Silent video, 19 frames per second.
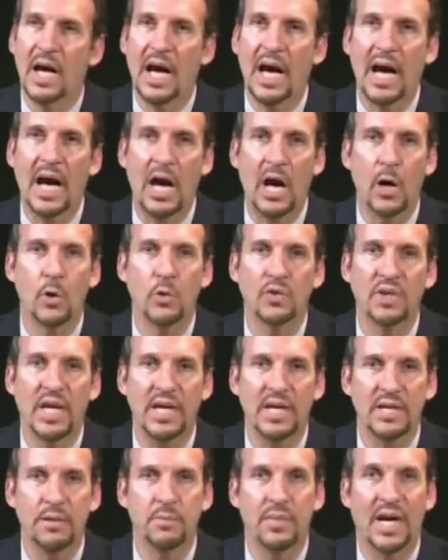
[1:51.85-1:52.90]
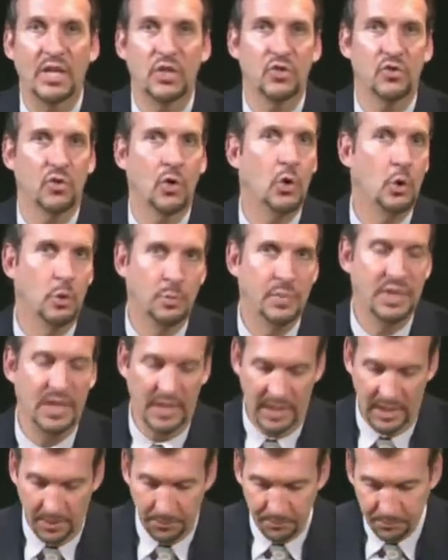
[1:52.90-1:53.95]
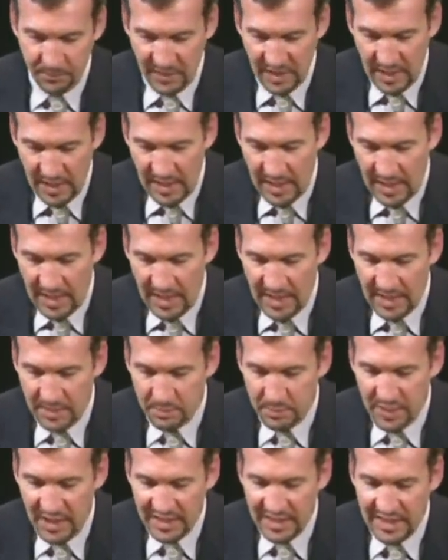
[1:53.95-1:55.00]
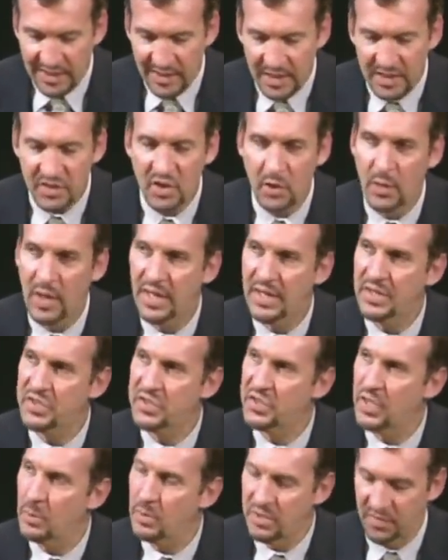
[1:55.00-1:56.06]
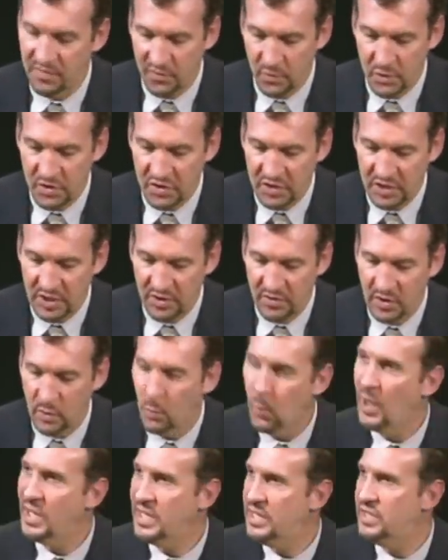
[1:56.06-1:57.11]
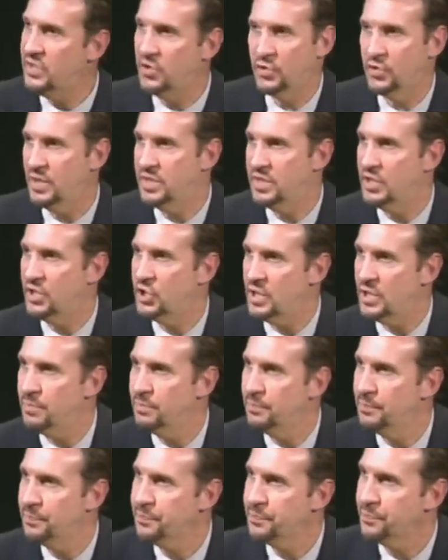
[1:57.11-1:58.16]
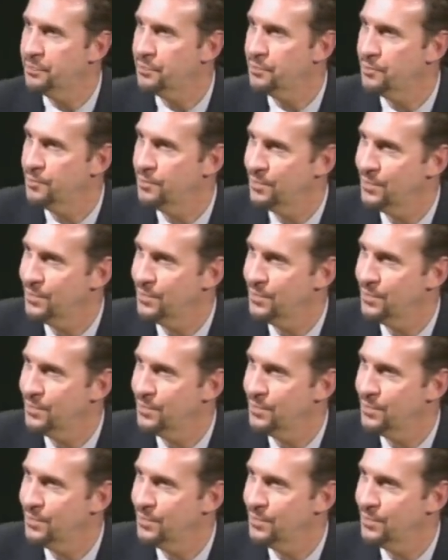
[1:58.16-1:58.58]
how they impact your whole being. And Becky, let's go ahead and start with the first area. What is a transition?